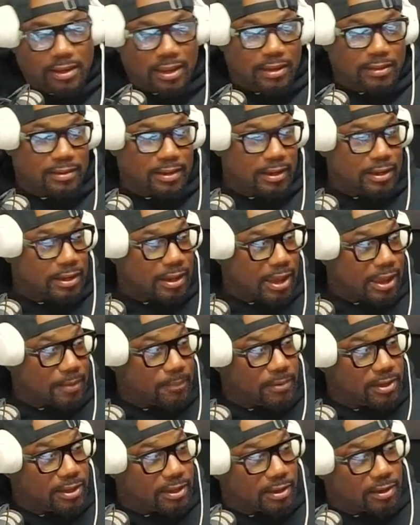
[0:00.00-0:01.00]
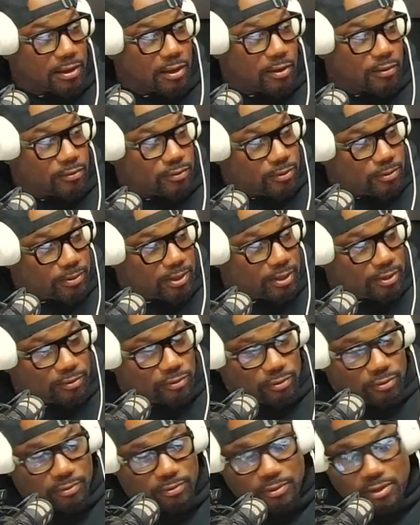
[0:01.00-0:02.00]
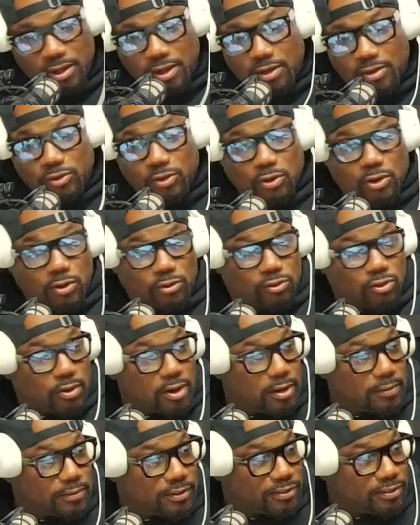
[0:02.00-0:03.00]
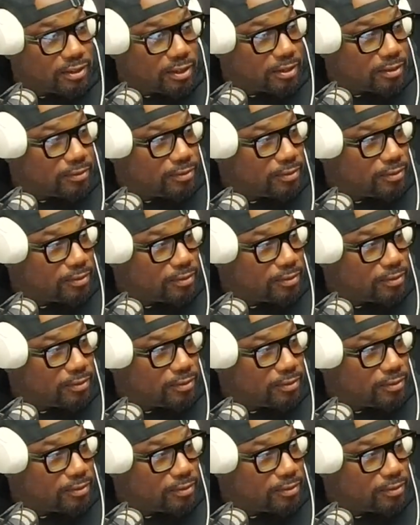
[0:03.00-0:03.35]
18 a game, but he can also get you, 12 assists.